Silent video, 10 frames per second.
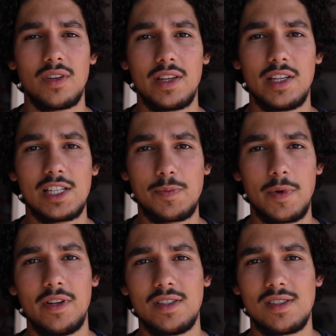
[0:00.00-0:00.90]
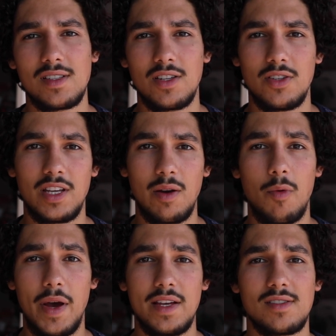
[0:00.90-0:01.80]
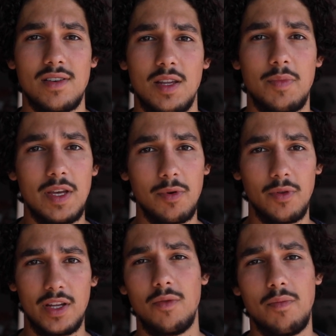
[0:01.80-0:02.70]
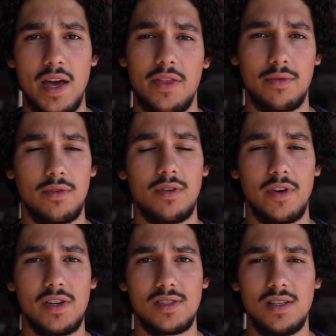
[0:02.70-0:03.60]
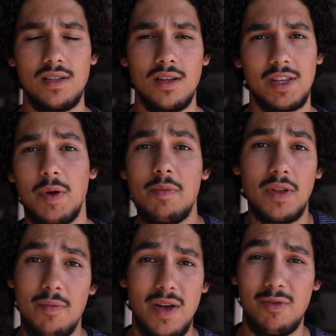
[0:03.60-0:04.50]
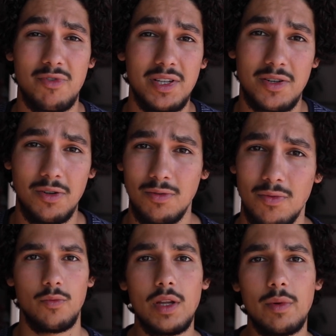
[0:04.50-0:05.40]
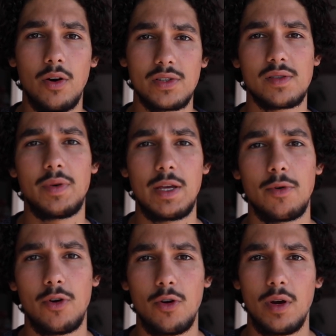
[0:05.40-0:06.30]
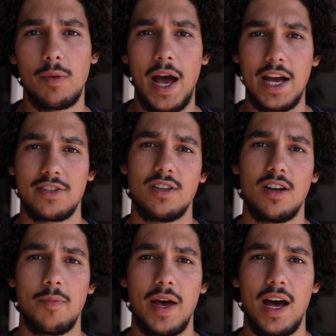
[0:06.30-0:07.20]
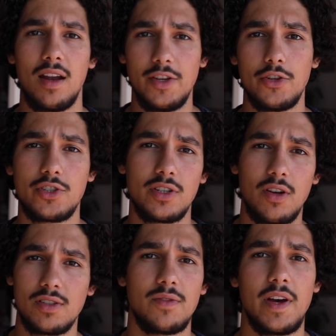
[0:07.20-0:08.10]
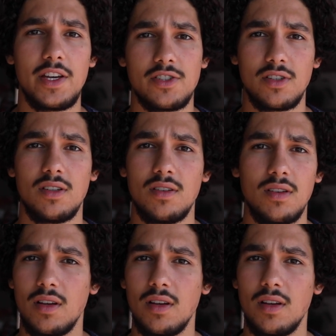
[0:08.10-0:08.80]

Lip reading: The experiences that you get were based around the people that you met through university, and the people I met were really cool. Really awesome people who were passionate about the ocean, conservation,